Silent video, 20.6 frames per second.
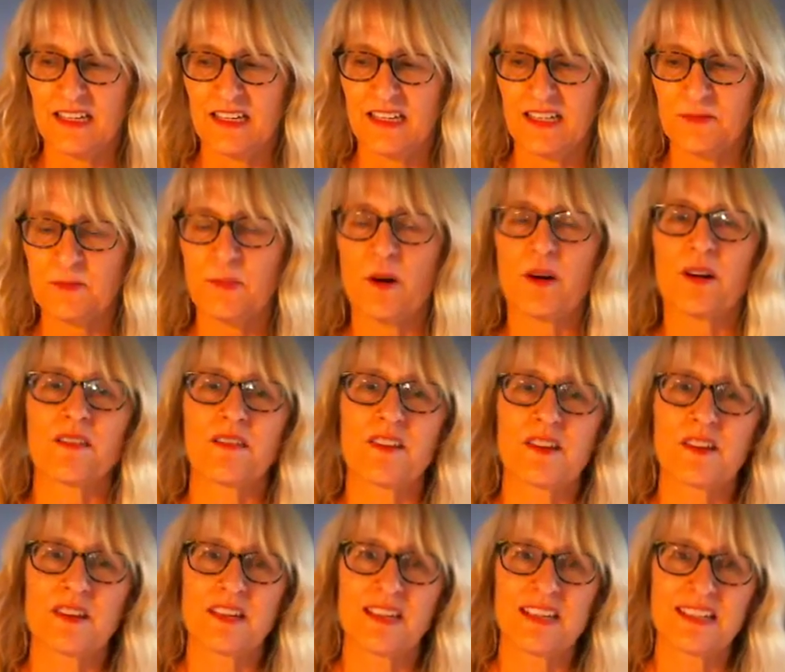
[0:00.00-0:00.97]
is part of
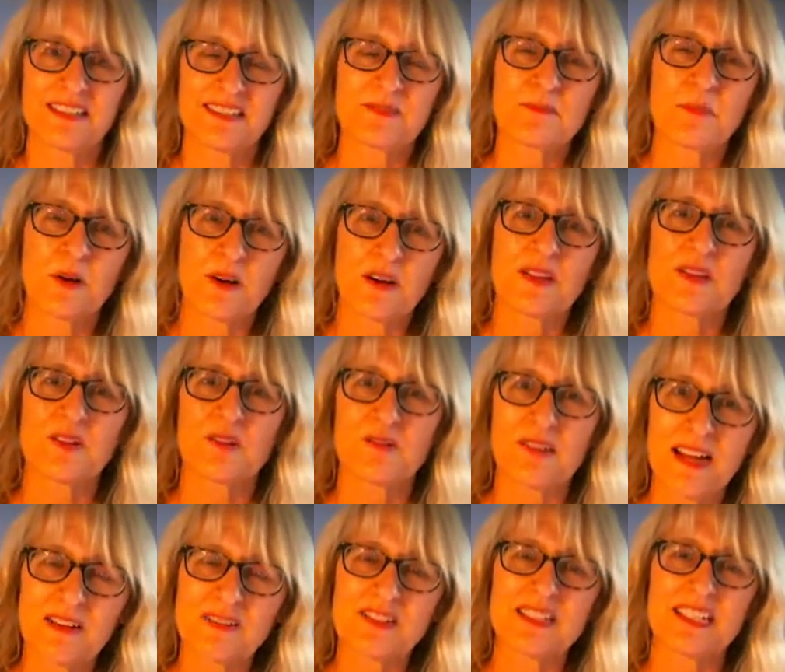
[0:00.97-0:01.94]
the is part of the
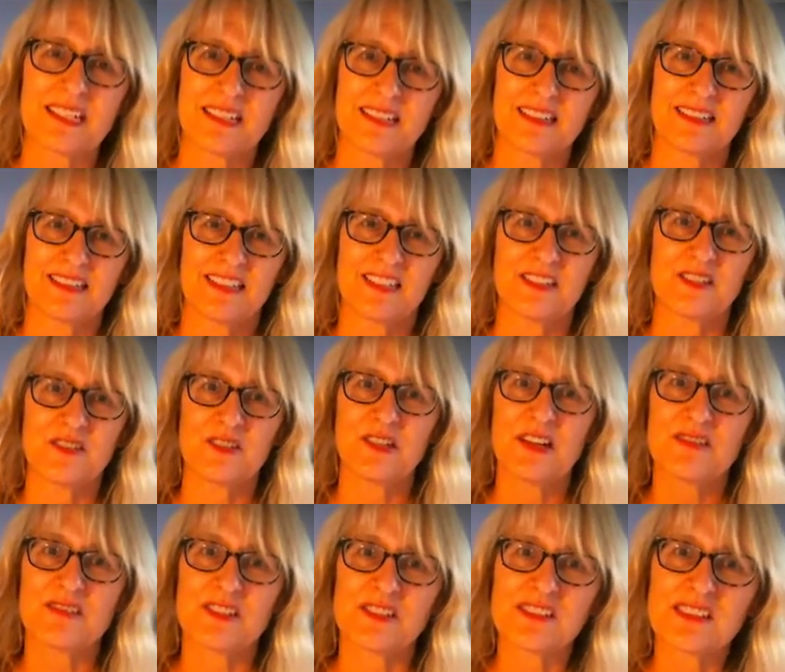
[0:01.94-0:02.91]
grounding. You know, you
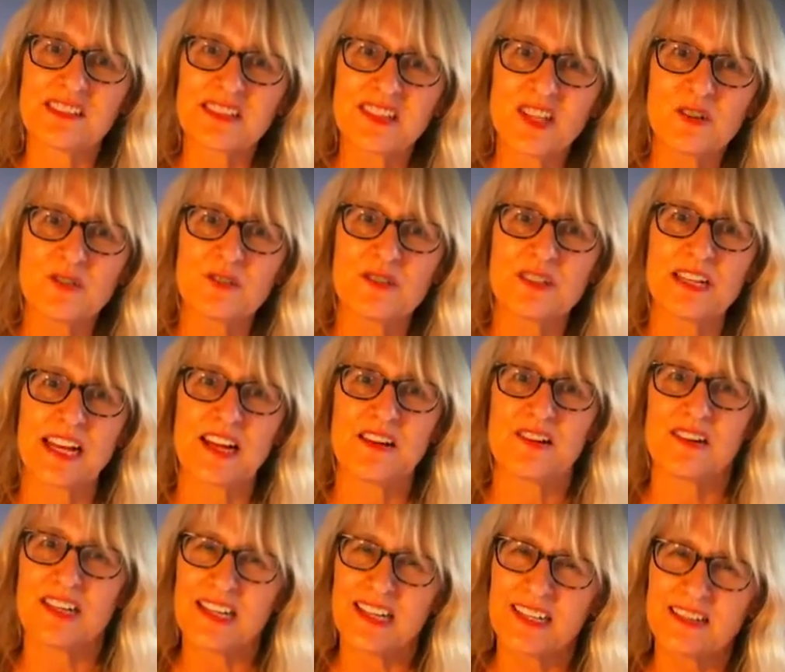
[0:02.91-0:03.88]
have to slow down
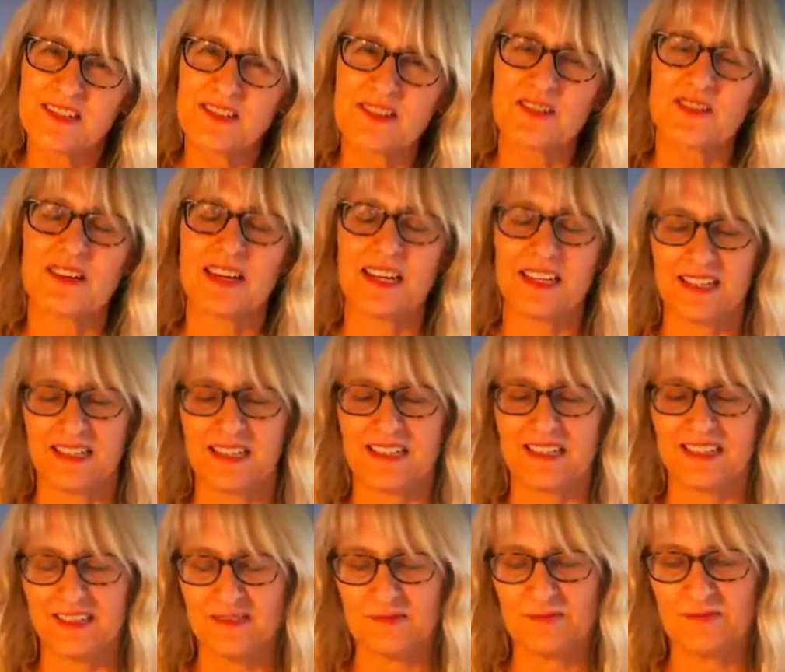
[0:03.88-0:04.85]
and integrate.
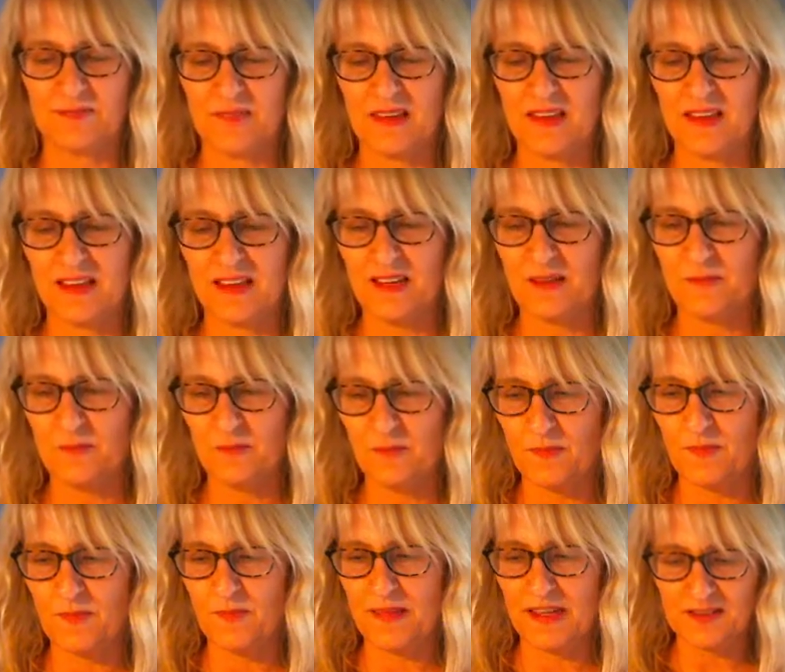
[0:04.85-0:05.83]

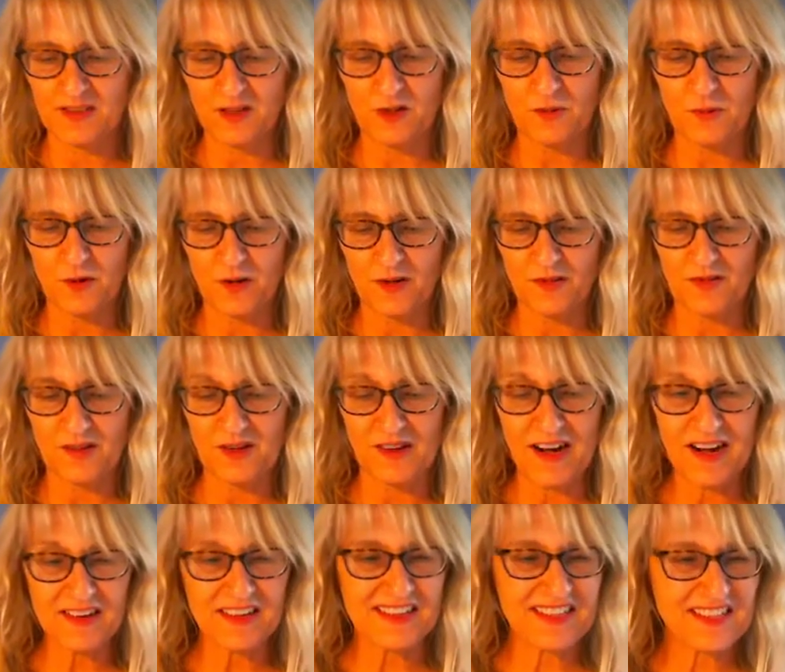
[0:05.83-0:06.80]
That's all part of the
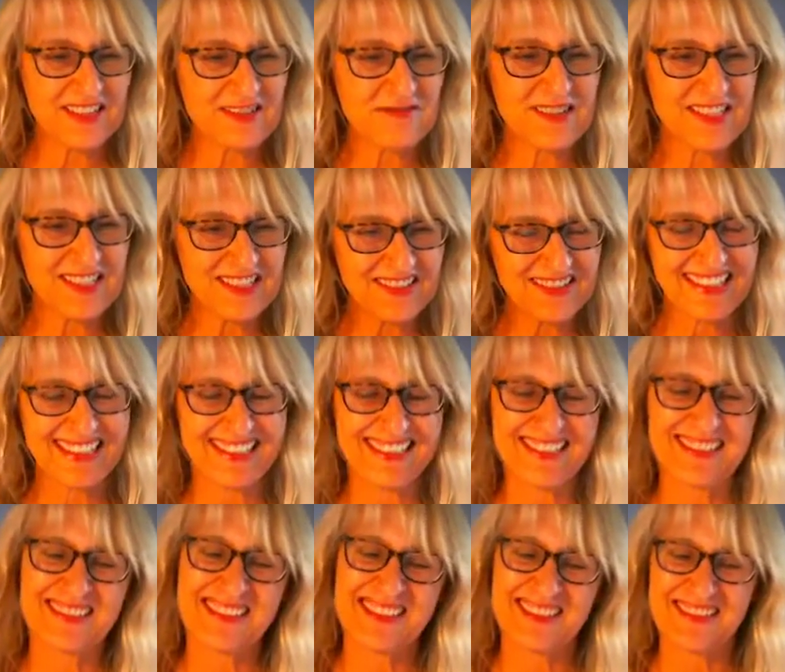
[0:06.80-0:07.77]
grounding that you've been doing.
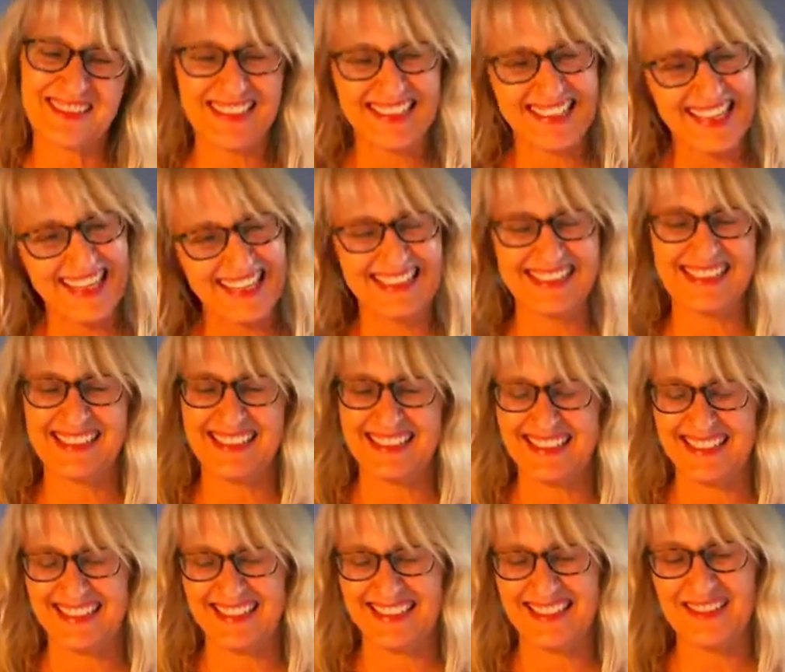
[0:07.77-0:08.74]
So it's really nice.
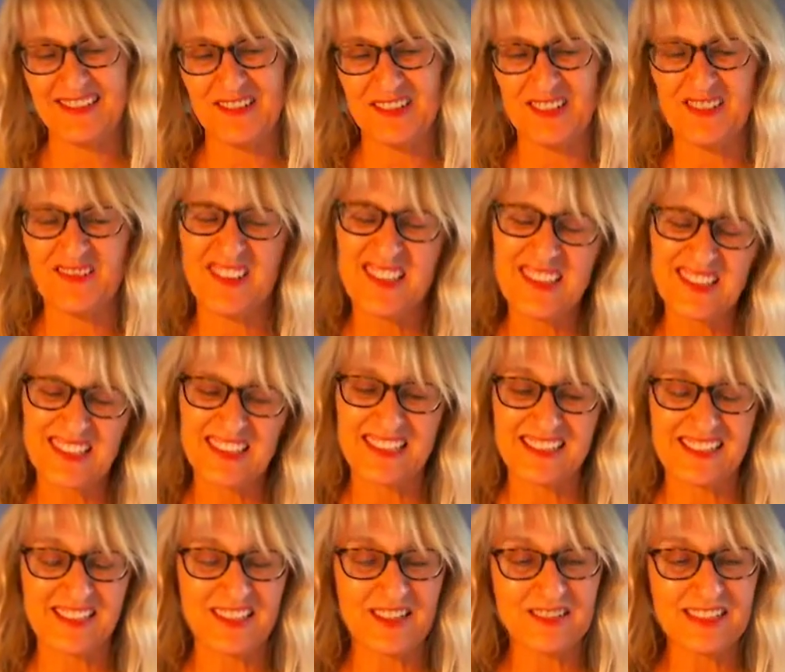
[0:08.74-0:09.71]
It doesn't always feel good.
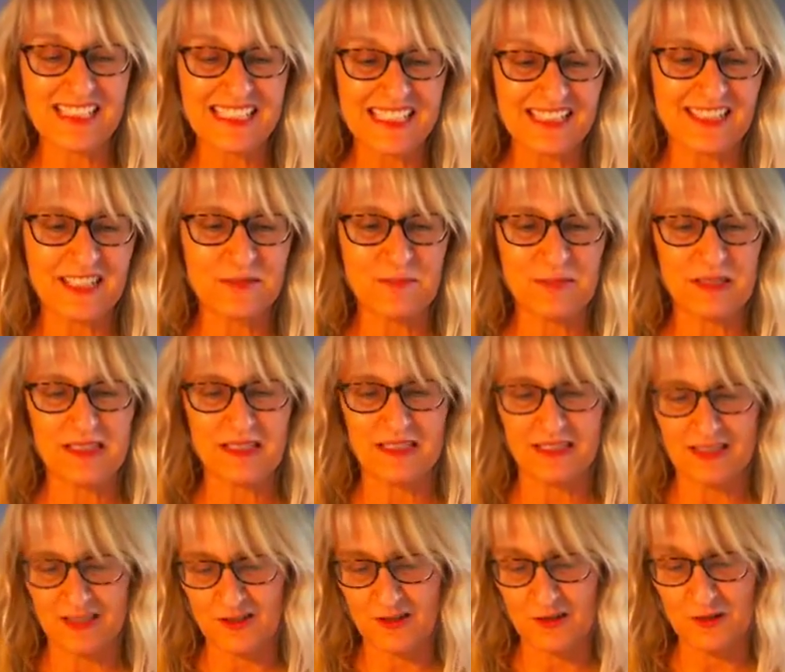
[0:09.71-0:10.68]
It's not always easy, but
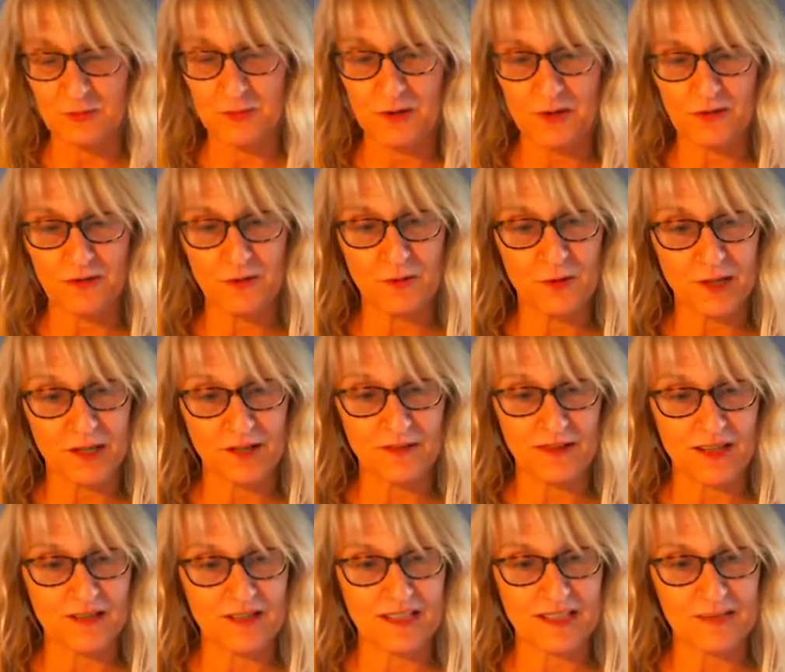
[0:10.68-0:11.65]
you're doing beautiful work
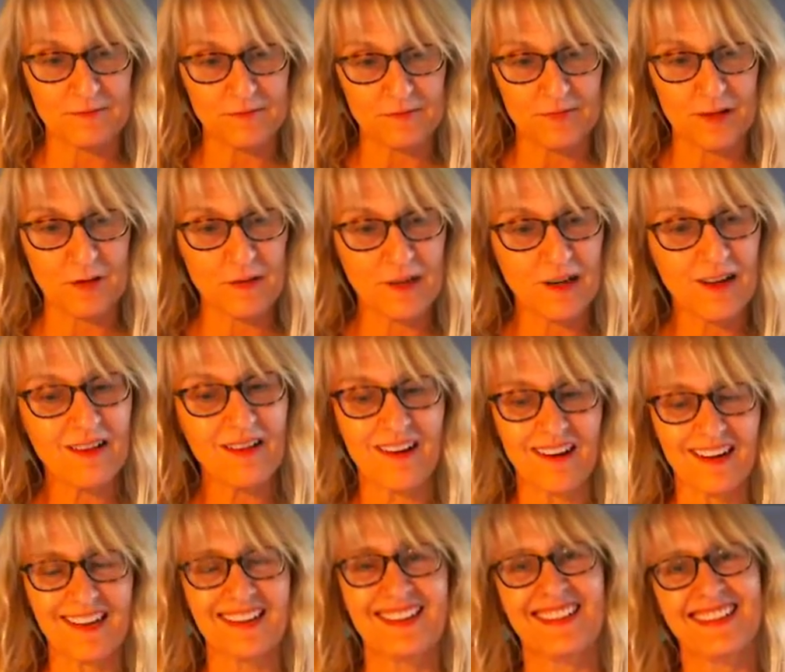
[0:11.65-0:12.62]
around it. We all
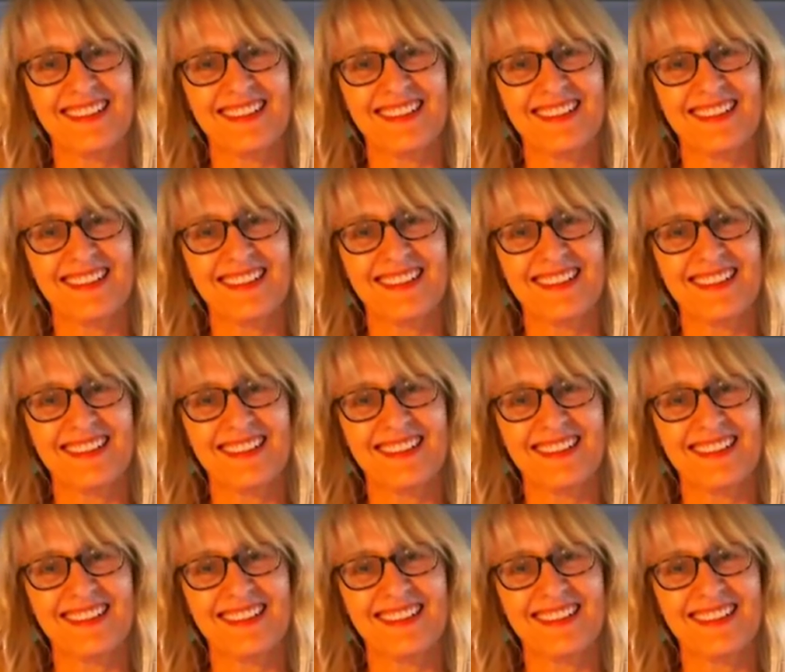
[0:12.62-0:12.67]
are.